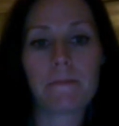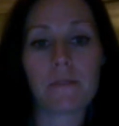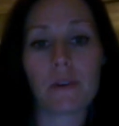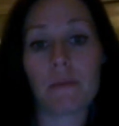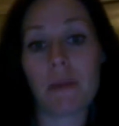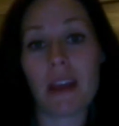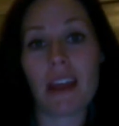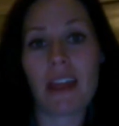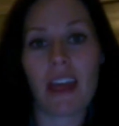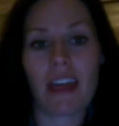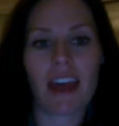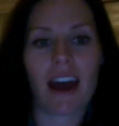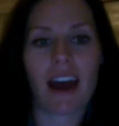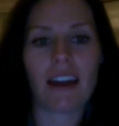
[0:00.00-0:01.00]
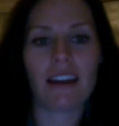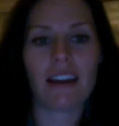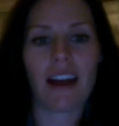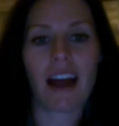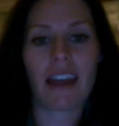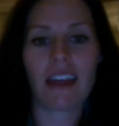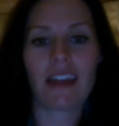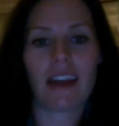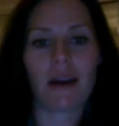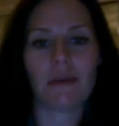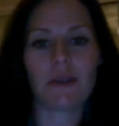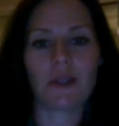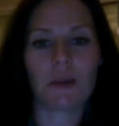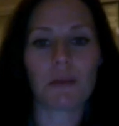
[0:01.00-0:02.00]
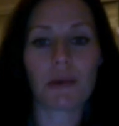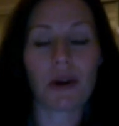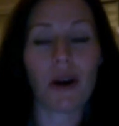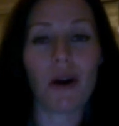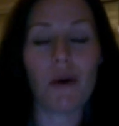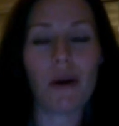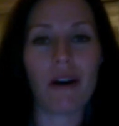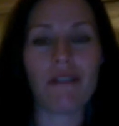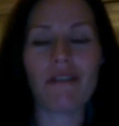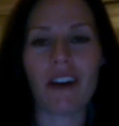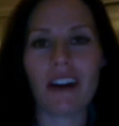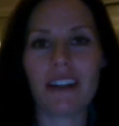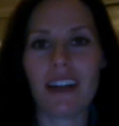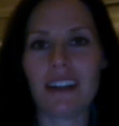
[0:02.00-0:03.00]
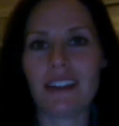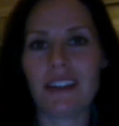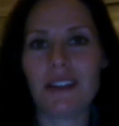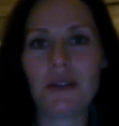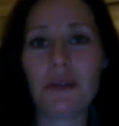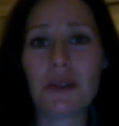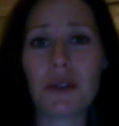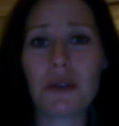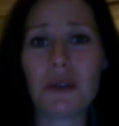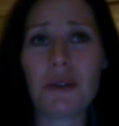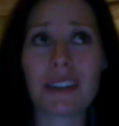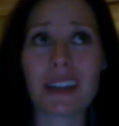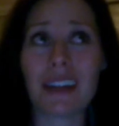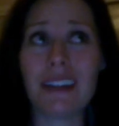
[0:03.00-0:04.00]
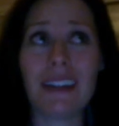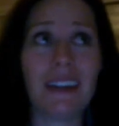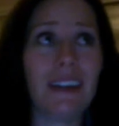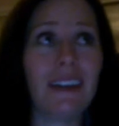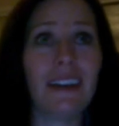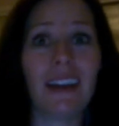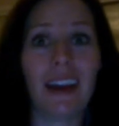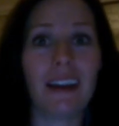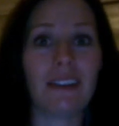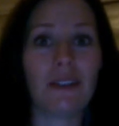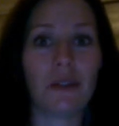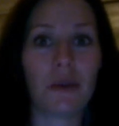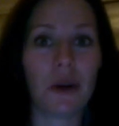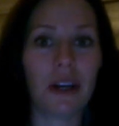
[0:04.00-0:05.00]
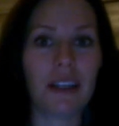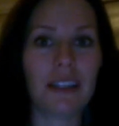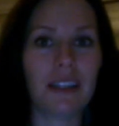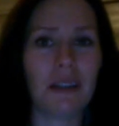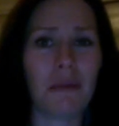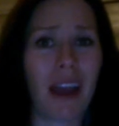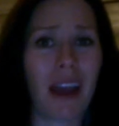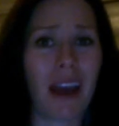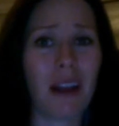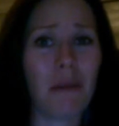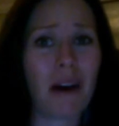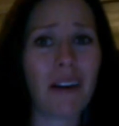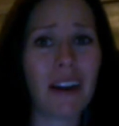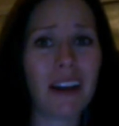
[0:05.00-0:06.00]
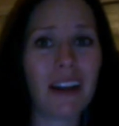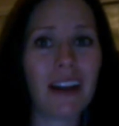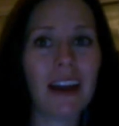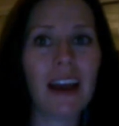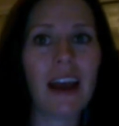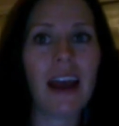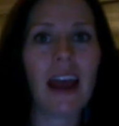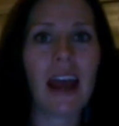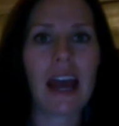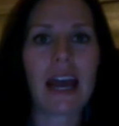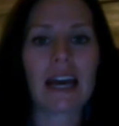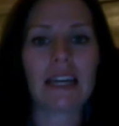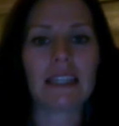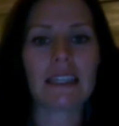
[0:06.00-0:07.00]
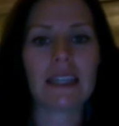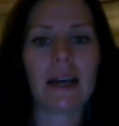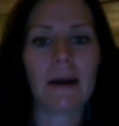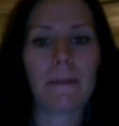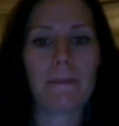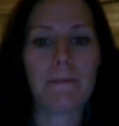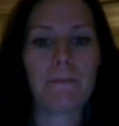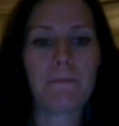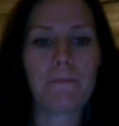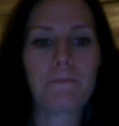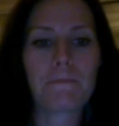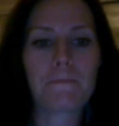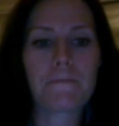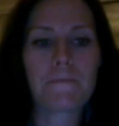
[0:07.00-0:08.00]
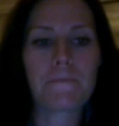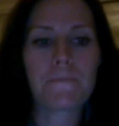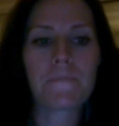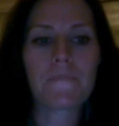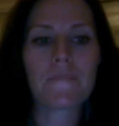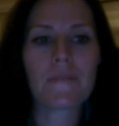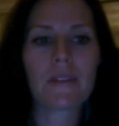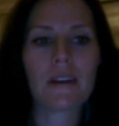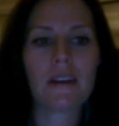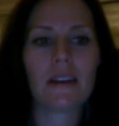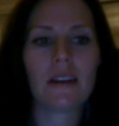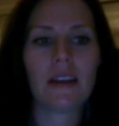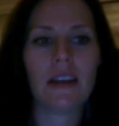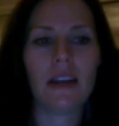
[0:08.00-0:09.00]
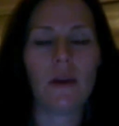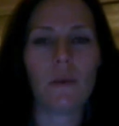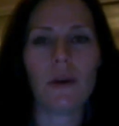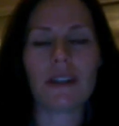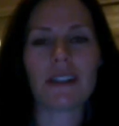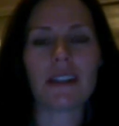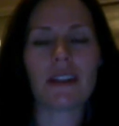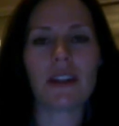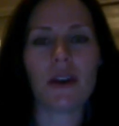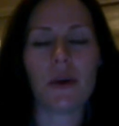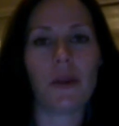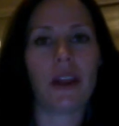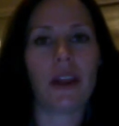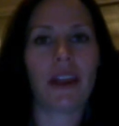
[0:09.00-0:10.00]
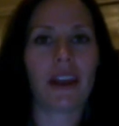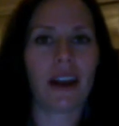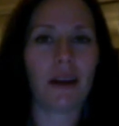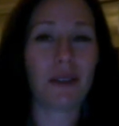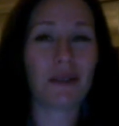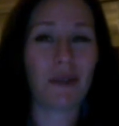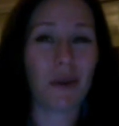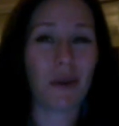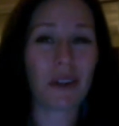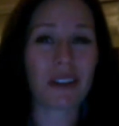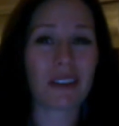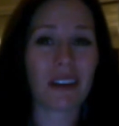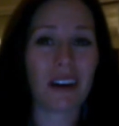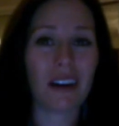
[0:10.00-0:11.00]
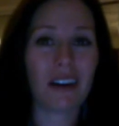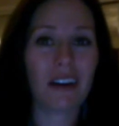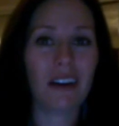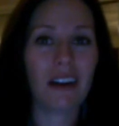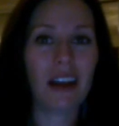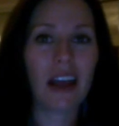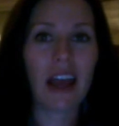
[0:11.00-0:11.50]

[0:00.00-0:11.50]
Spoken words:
for me, I think that was the pro of not testing too soon, is I didn't get so crazy in my head about it. And it wasn't the only thing I was focused on.